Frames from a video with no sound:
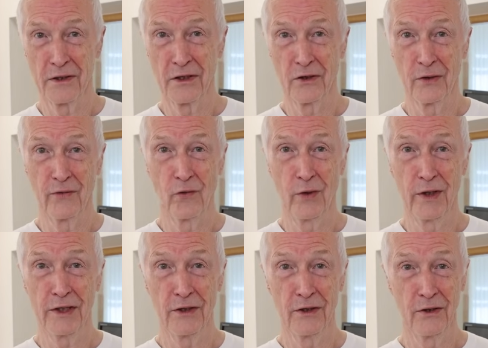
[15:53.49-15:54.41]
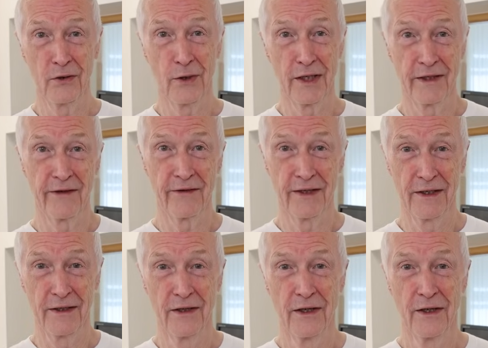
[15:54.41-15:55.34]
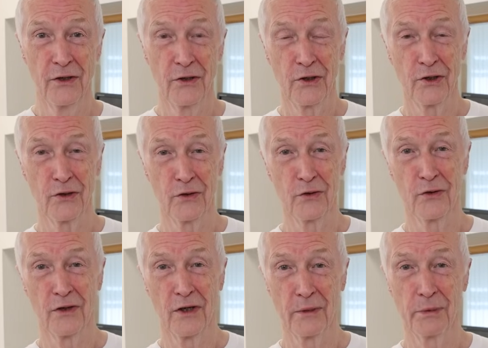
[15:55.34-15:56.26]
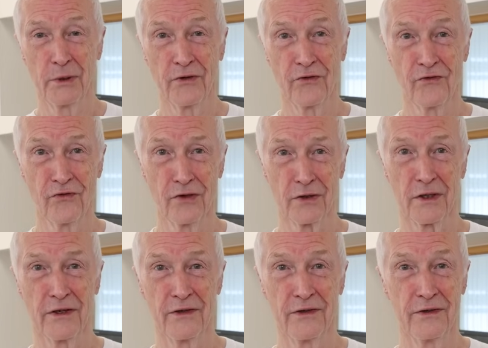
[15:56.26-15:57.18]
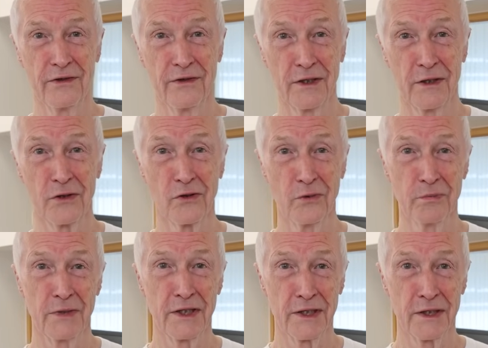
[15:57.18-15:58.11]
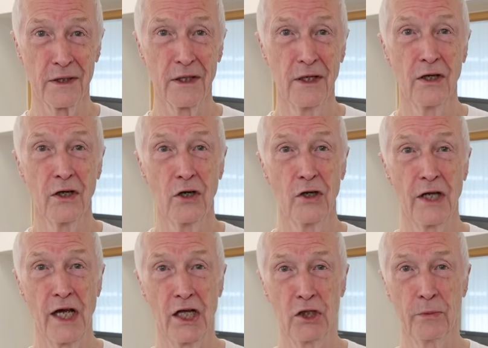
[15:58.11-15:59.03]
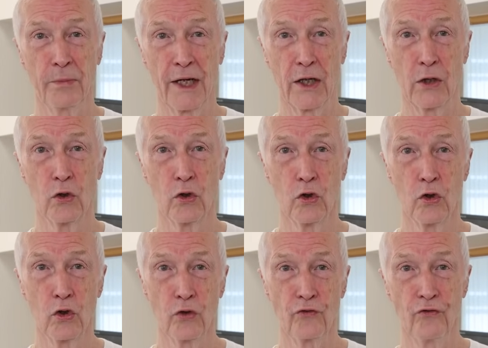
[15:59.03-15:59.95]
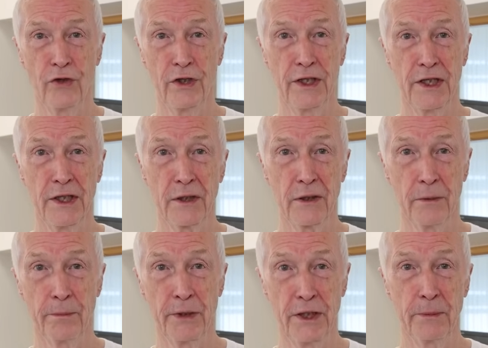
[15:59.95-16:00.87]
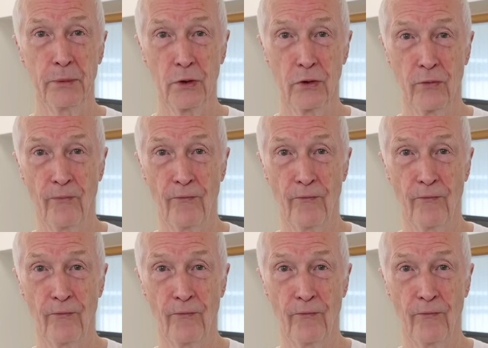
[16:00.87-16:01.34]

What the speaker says: So if we can do anything to obstruct the scumbags and help out ordinary, decent people who